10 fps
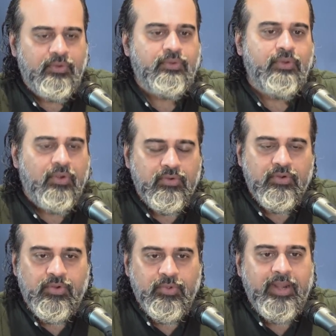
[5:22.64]
You do
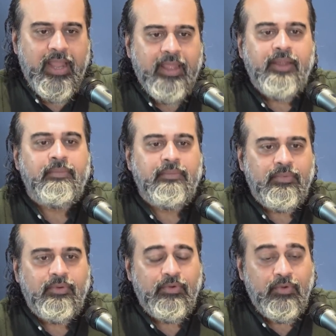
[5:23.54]
not go to an
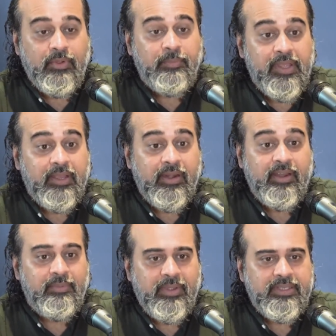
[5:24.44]
IIM to be a
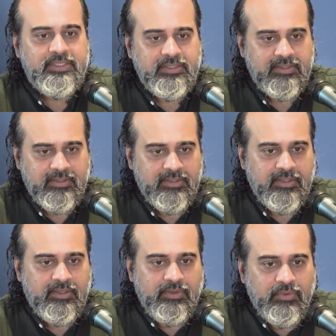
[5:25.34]
great manager.
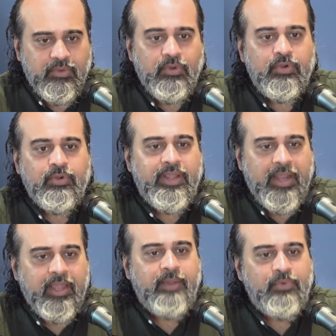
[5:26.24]
You go to
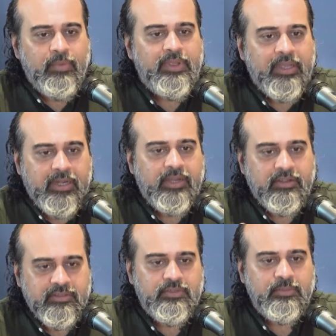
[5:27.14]
an IIM to be a
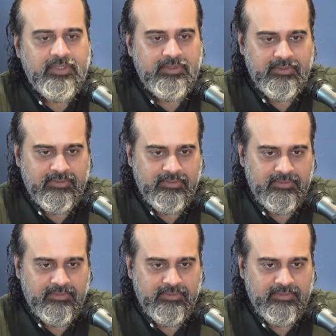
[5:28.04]
great consumer.